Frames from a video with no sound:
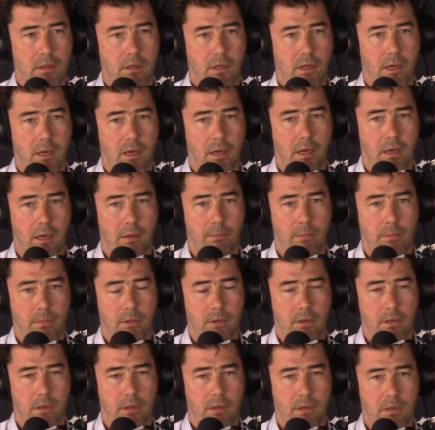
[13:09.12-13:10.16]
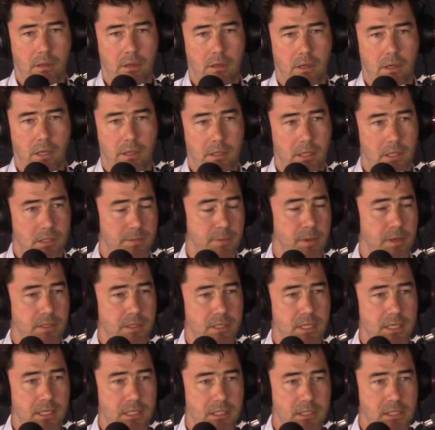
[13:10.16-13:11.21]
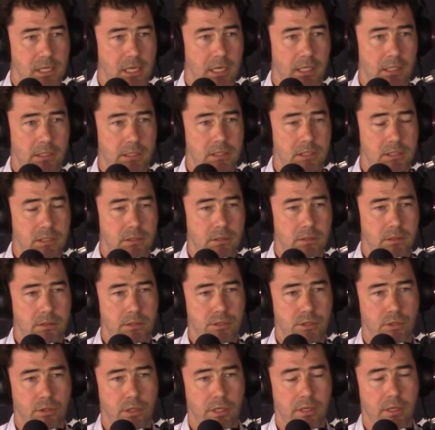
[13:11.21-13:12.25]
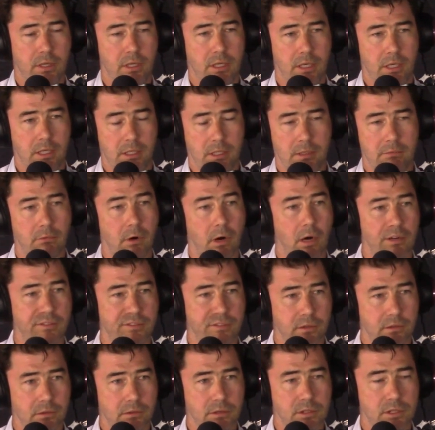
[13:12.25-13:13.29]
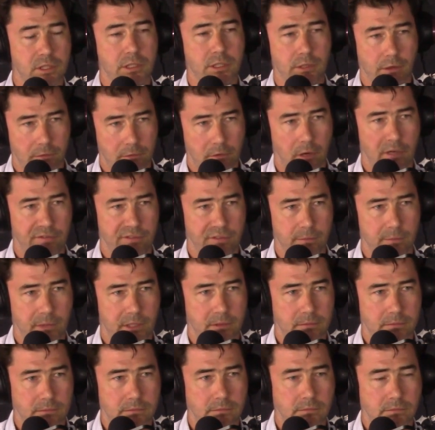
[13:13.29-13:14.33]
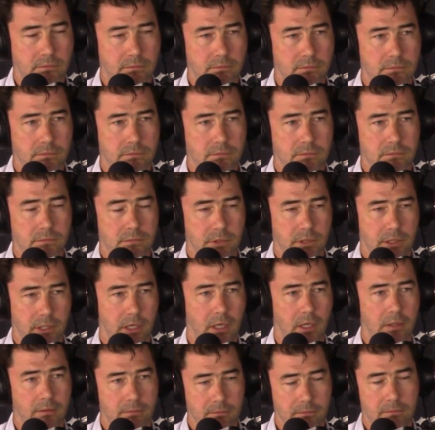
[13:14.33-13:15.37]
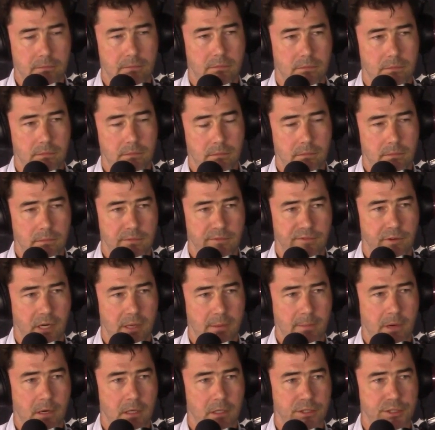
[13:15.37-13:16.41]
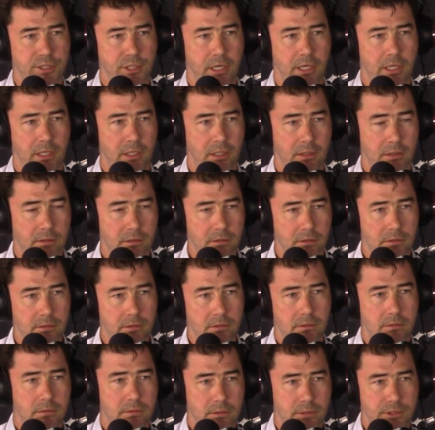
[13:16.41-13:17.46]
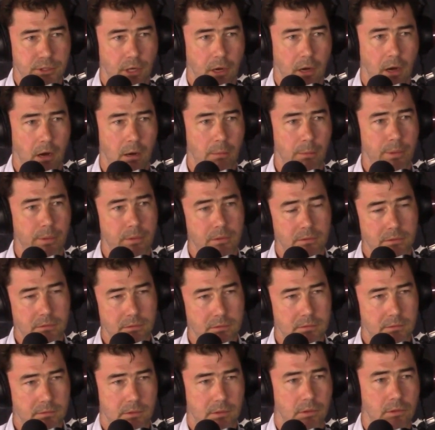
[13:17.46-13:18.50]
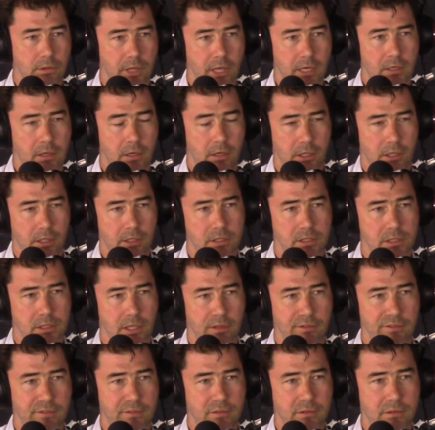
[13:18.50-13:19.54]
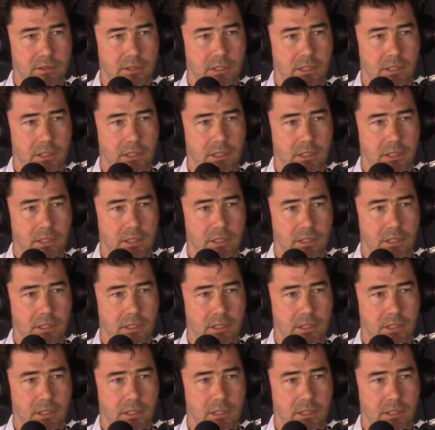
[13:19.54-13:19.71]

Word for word: Um, and I suppose these days, join the rifles, you're a rifleman. You know, funny marching, sharp, all that kind of good stuff.